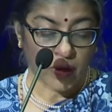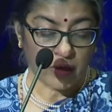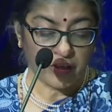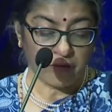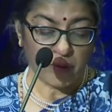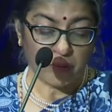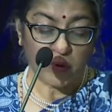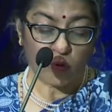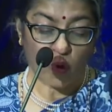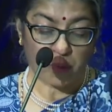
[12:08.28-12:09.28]

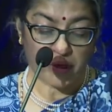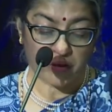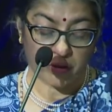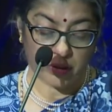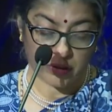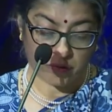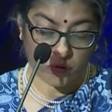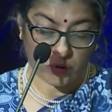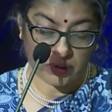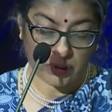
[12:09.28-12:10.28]
Development cooperation is, of
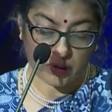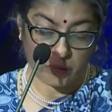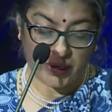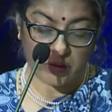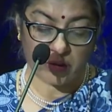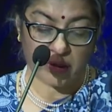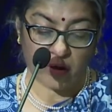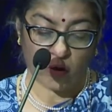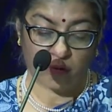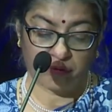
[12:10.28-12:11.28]
course, another mainstay
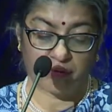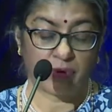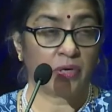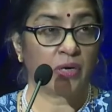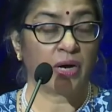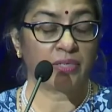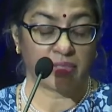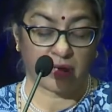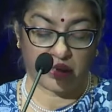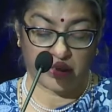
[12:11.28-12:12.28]
of
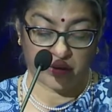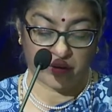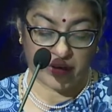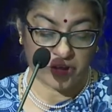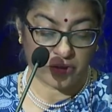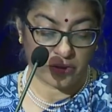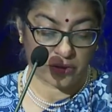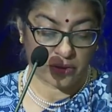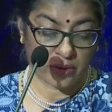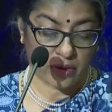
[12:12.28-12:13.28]
ASEAN-India relations.
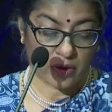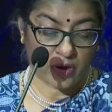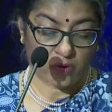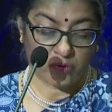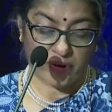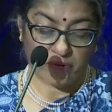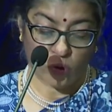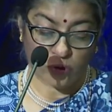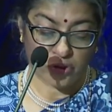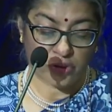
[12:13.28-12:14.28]
We have
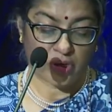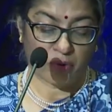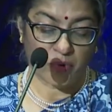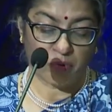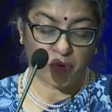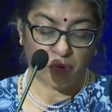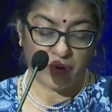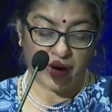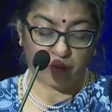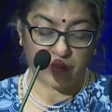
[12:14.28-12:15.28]
launched a number of
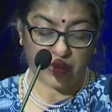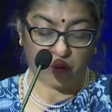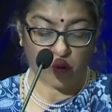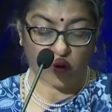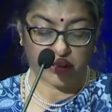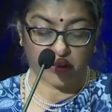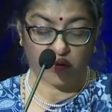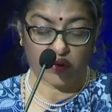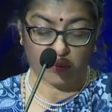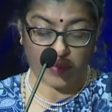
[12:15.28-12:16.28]
programs and projects
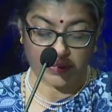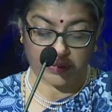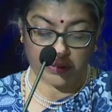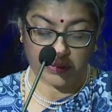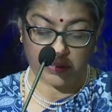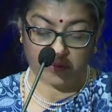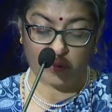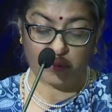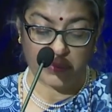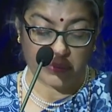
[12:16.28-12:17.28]
for capacity
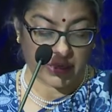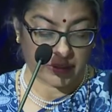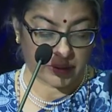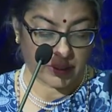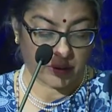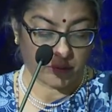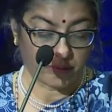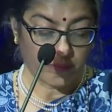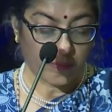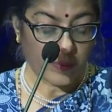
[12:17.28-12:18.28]
development in ASEAN.
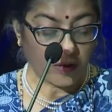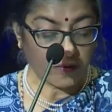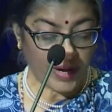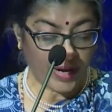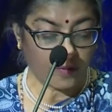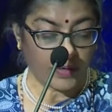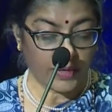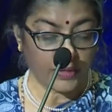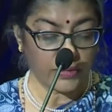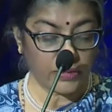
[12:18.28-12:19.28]
And we have
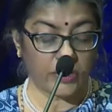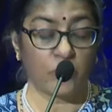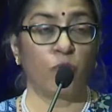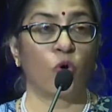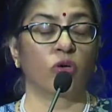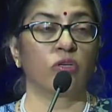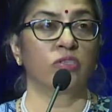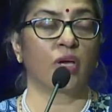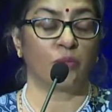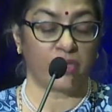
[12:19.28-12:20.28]
another important
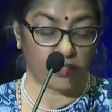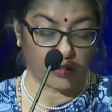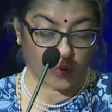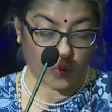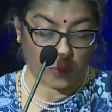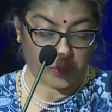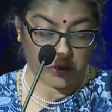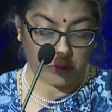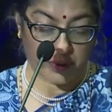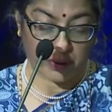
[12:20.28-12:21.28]
sub-regional
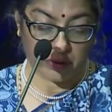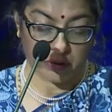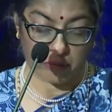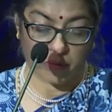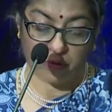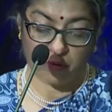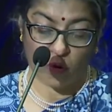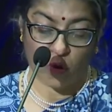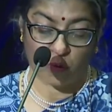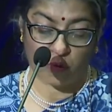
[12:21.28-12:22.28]
cooperation mechanism in the
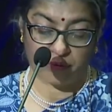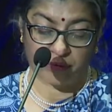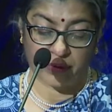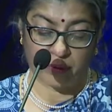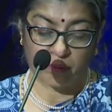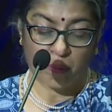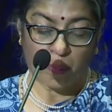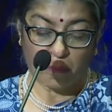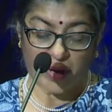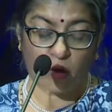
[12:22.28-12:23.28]
form of
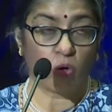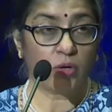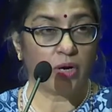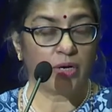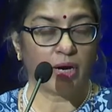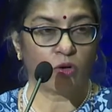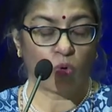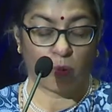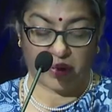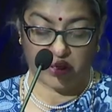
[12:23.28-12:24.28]
Mekong-Ganga
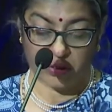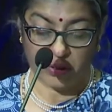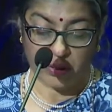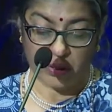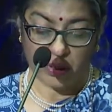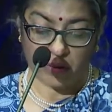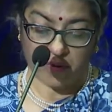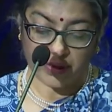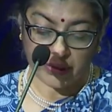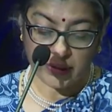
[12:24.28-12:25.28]
cooperation. In
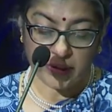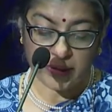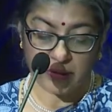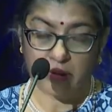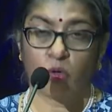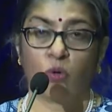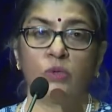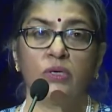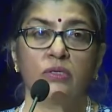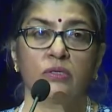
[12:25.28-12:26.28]
fact, India is the
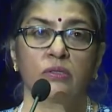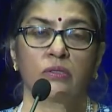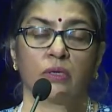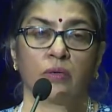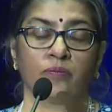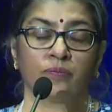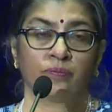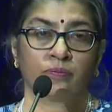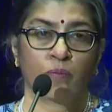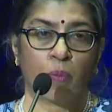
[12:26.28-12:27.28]
oldest
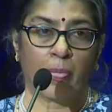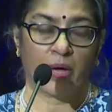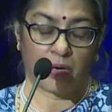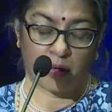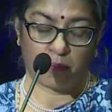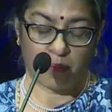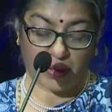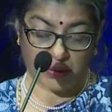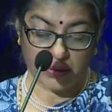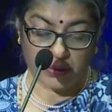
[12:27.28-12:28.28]

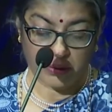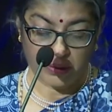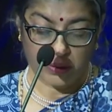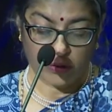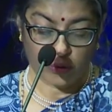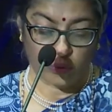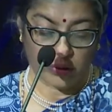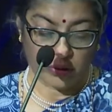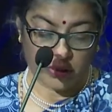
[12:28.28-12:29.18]
partner to the